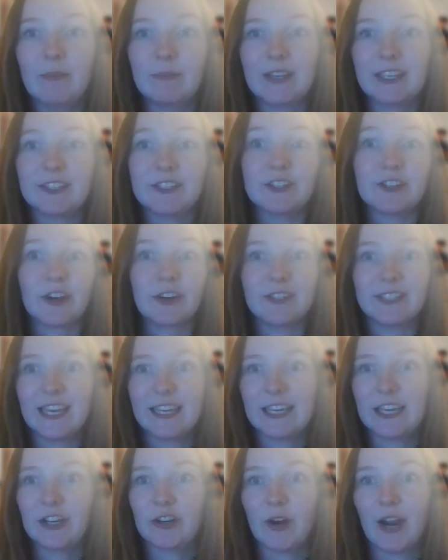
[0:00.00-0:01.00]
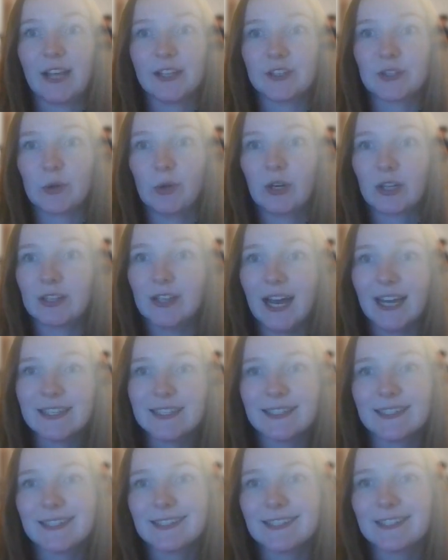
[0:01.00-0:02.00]
get to start taking grad school
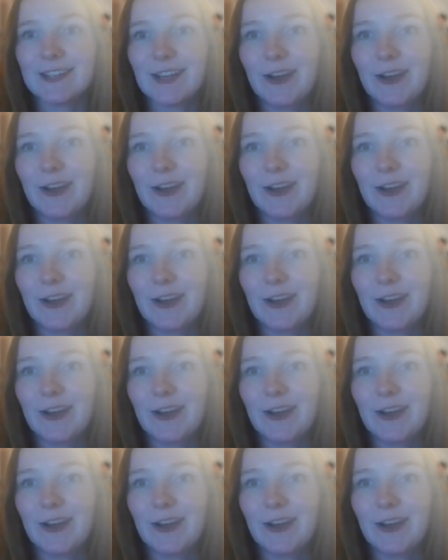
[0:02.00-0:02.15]
classes.